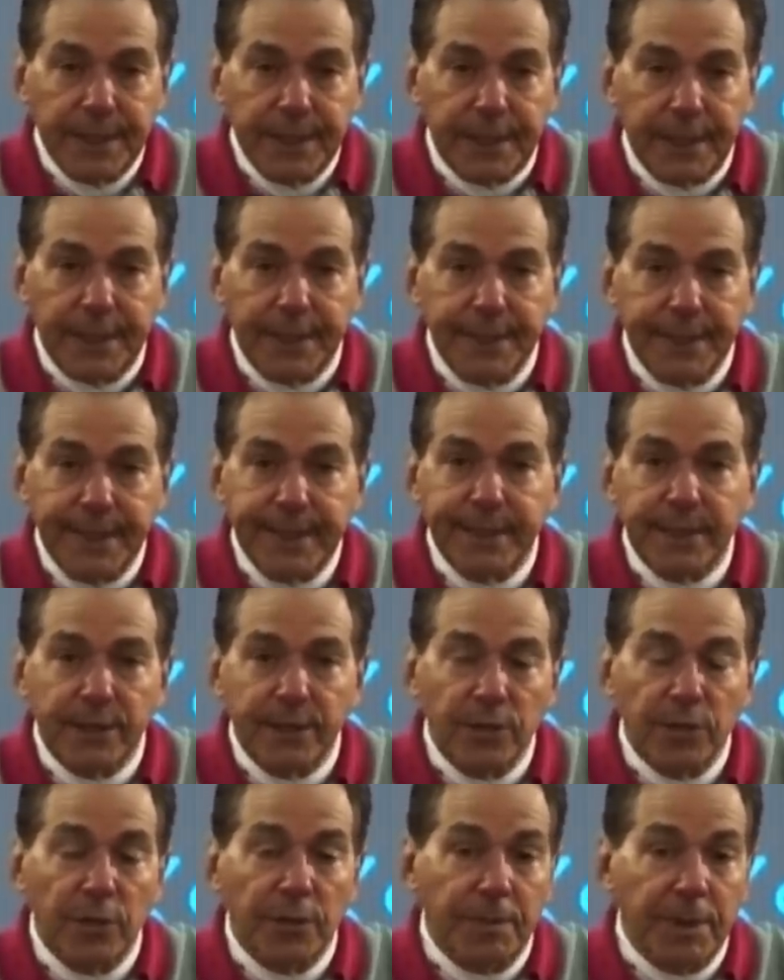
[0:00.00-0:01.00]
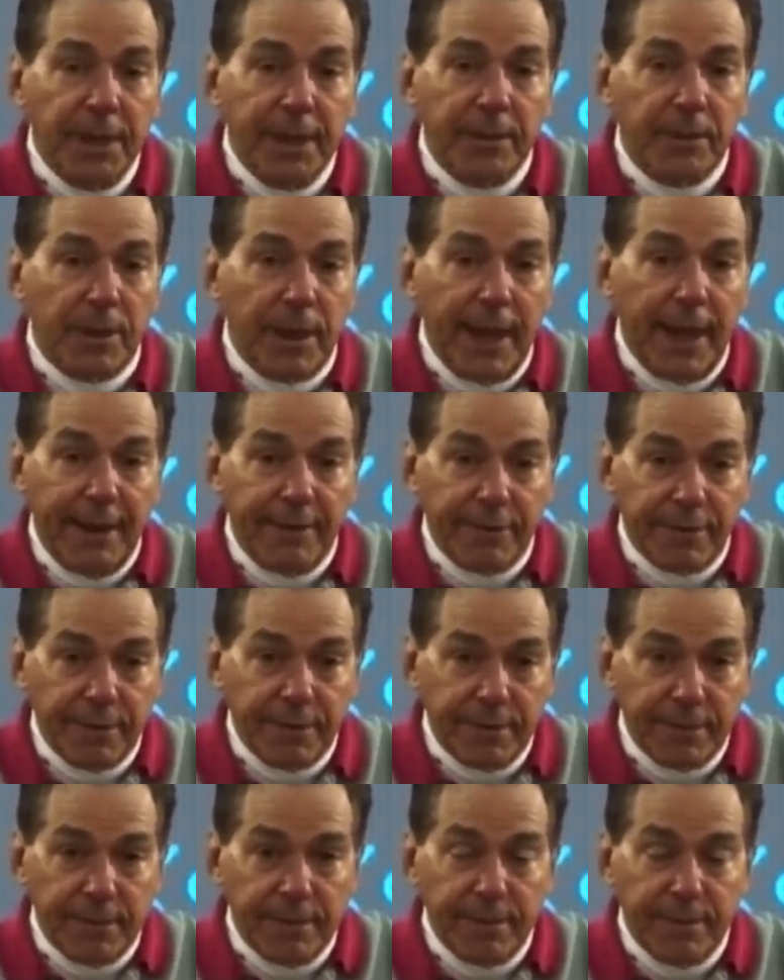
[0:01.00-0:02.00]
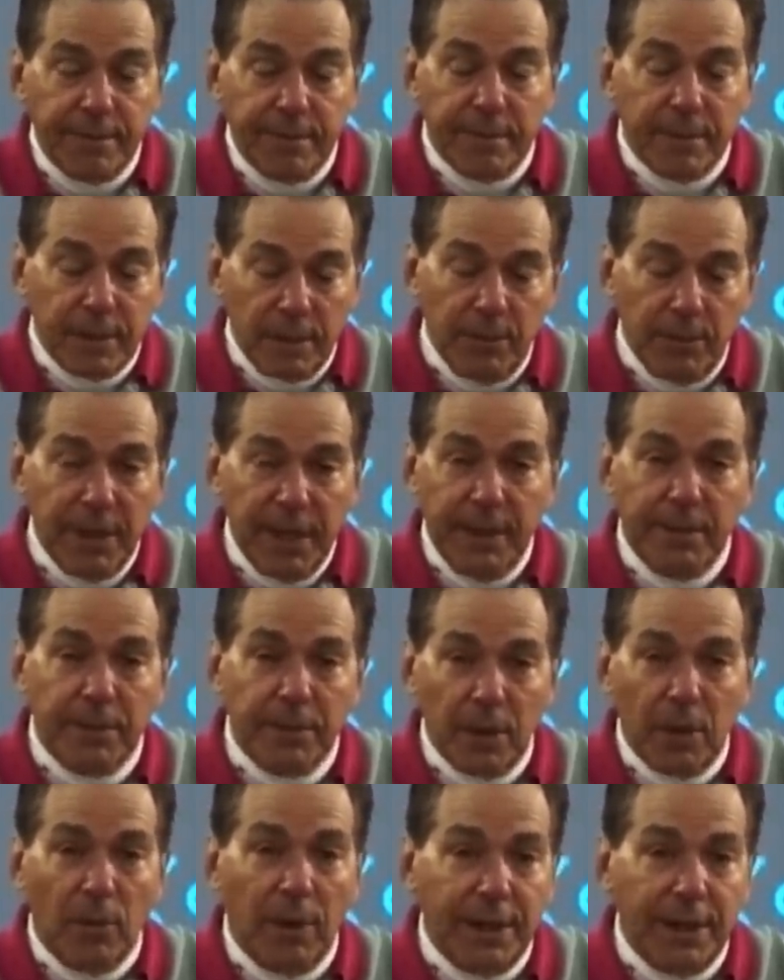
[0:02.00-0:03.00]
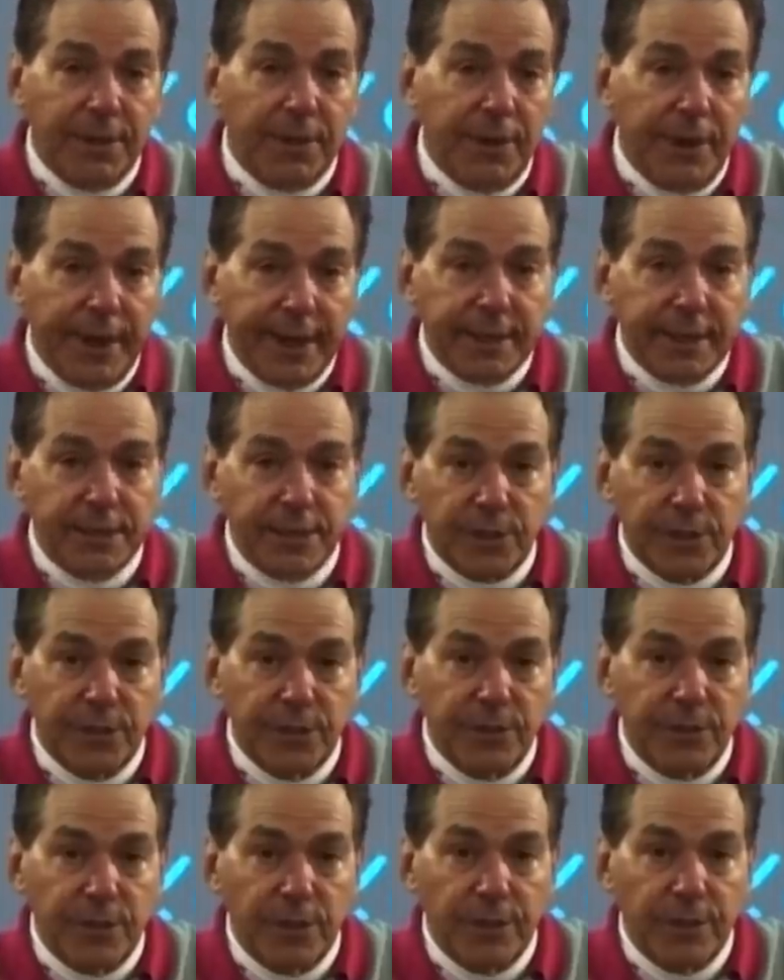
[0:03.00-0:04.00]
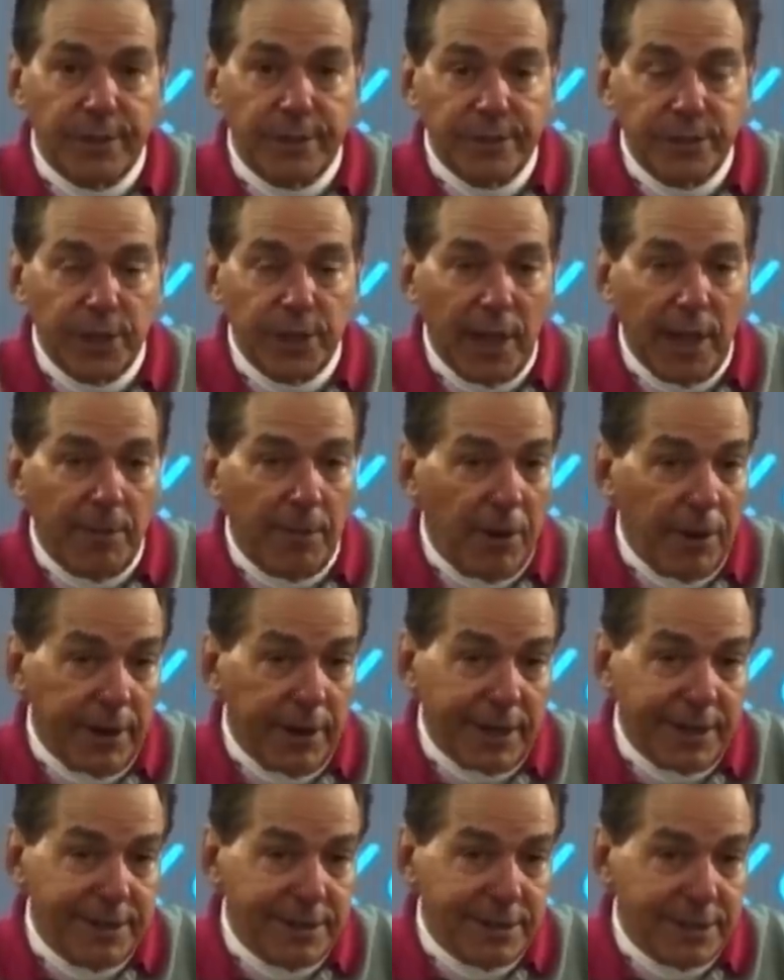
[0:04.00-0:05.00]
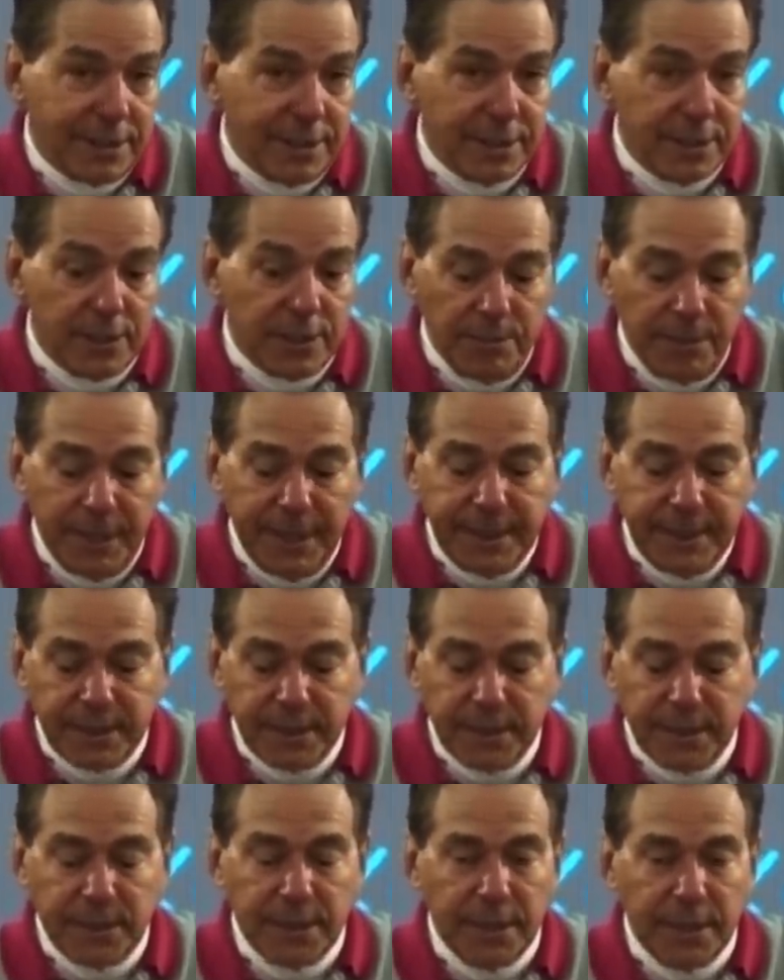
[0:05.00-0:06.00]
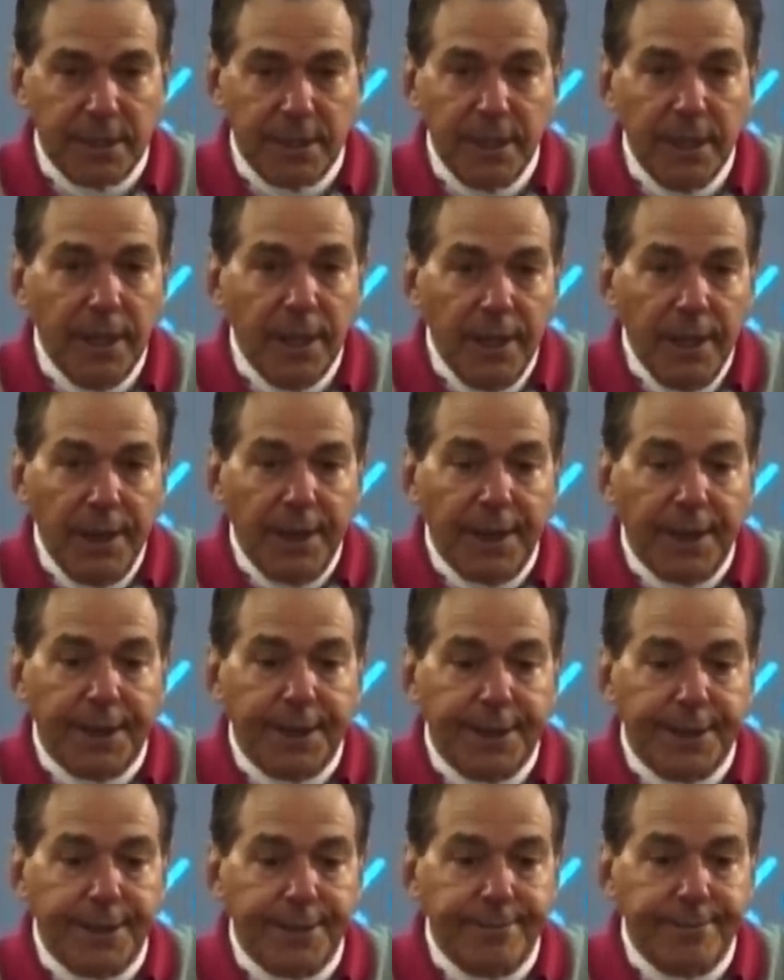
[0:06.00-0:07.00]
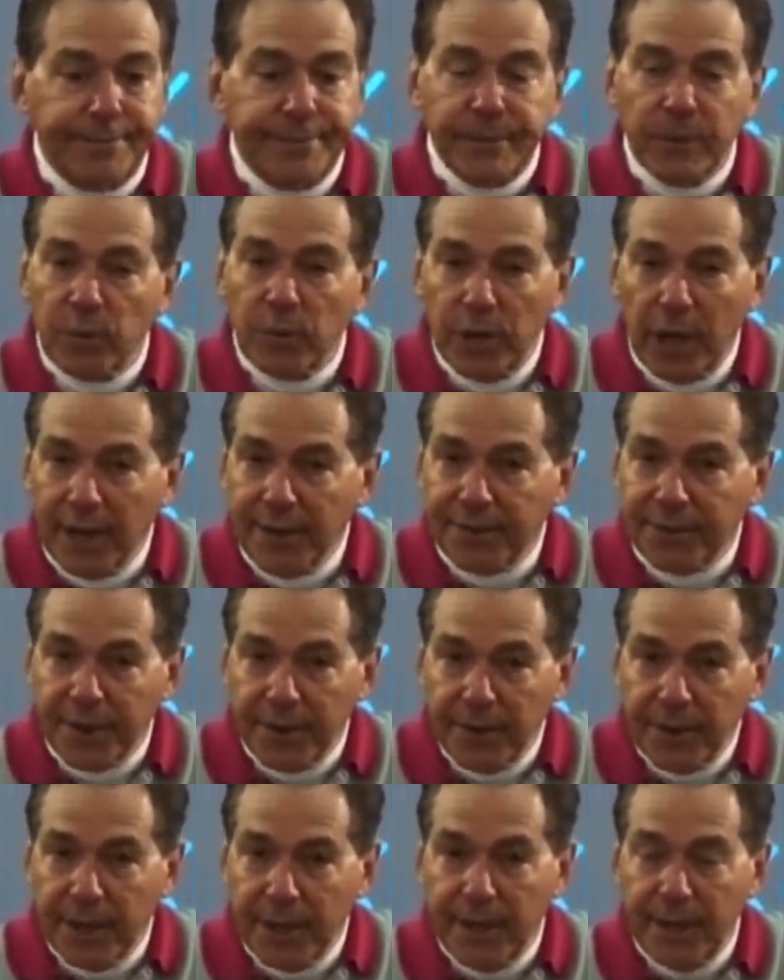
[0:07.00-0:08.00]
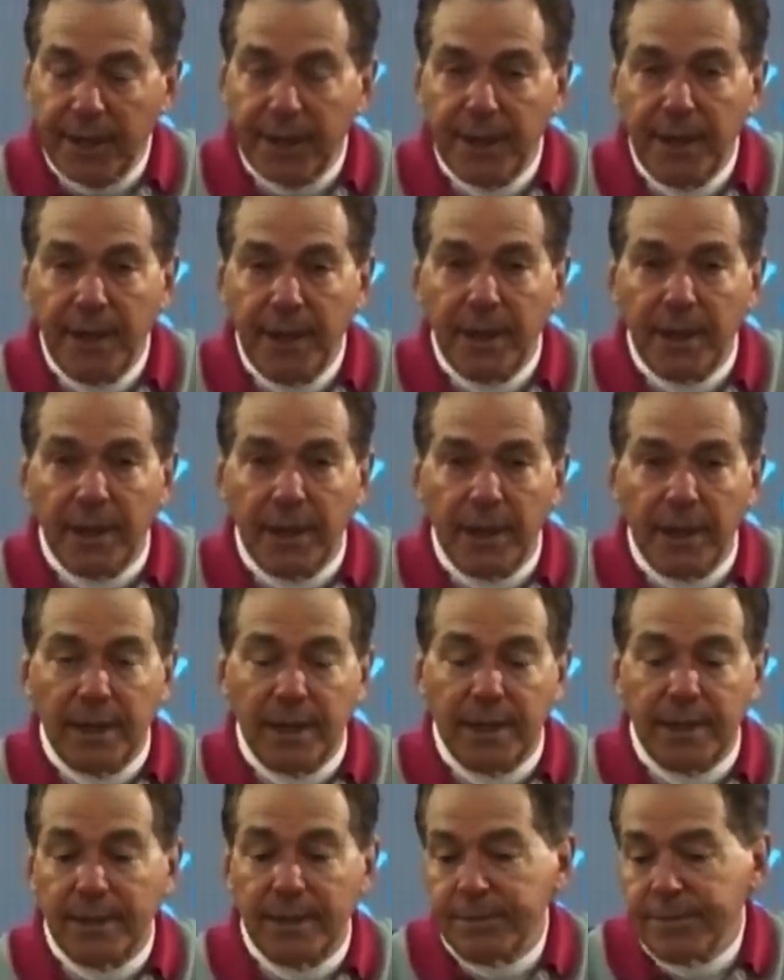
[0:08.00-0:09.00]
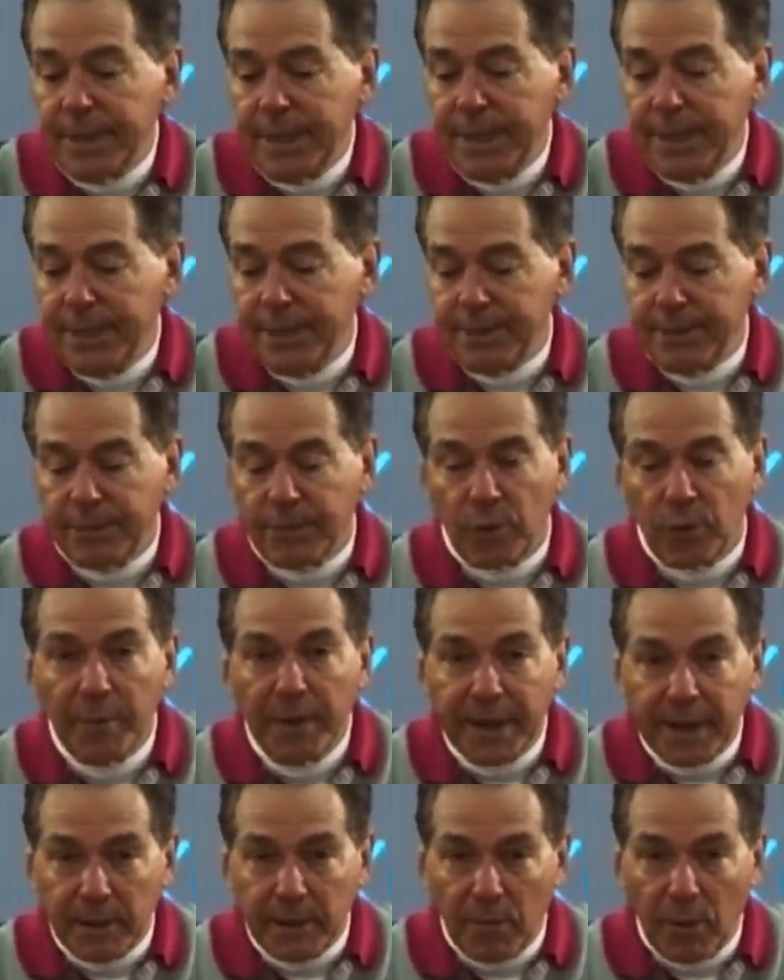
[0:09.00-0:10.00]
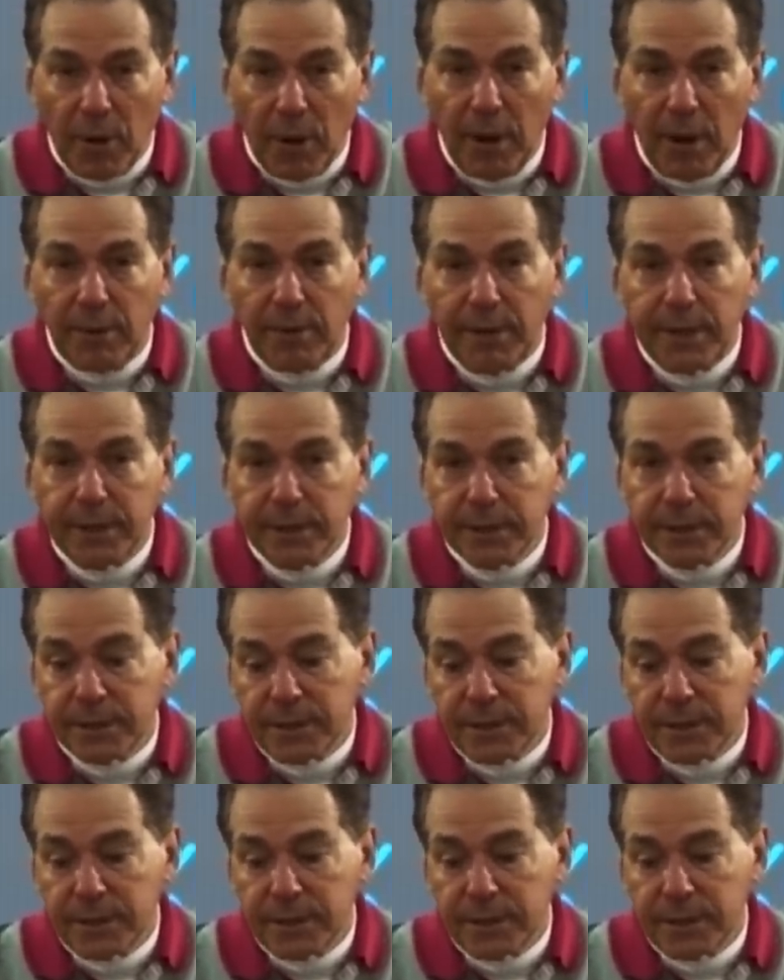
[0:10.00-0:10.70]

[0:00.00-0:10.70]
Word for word: uh, need to do to be able to have to be able to go out there and execute and do their job on a consistent basis. And um, we're not there yet, uh, and we're making progress.